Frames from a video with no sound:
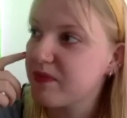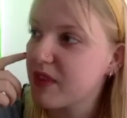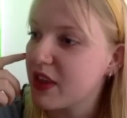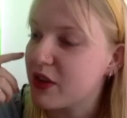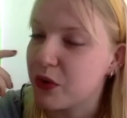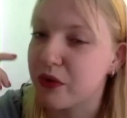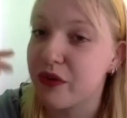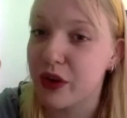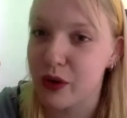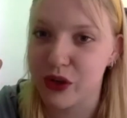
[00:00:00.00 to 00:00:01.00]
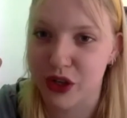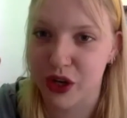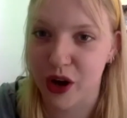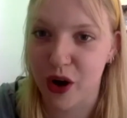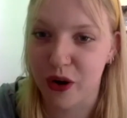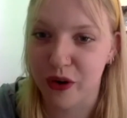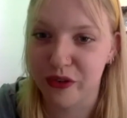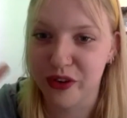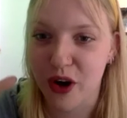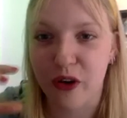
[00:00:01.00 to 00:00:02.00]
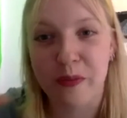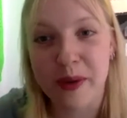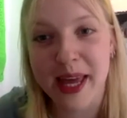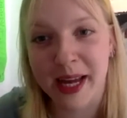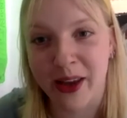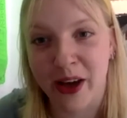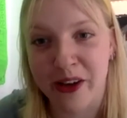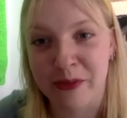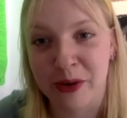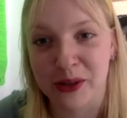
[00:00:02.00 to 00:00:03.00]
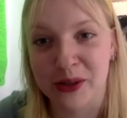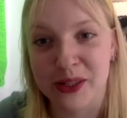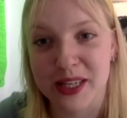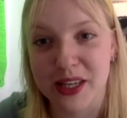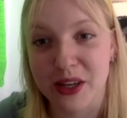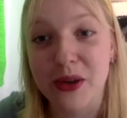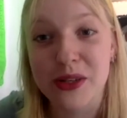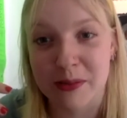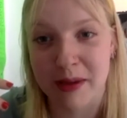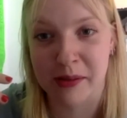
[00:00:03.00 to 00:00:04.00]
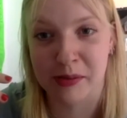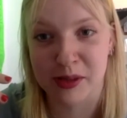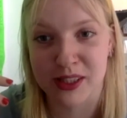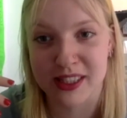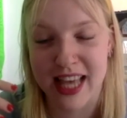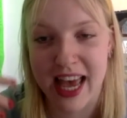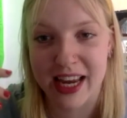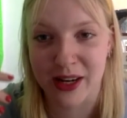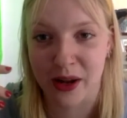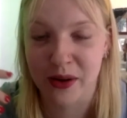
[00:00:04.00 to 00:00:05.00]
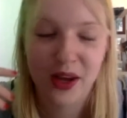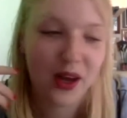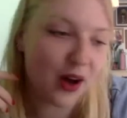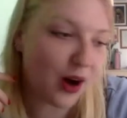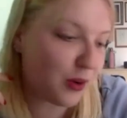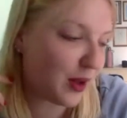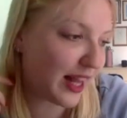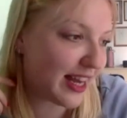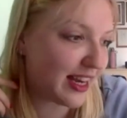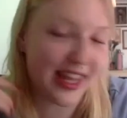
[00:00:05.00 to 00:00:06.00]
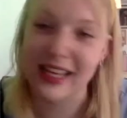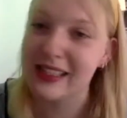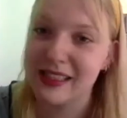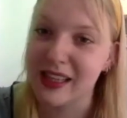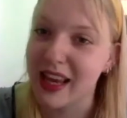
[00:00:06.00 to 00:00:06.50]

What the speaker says: sort of future of being a life model? Because you used to be able to say, you know, oh well, in this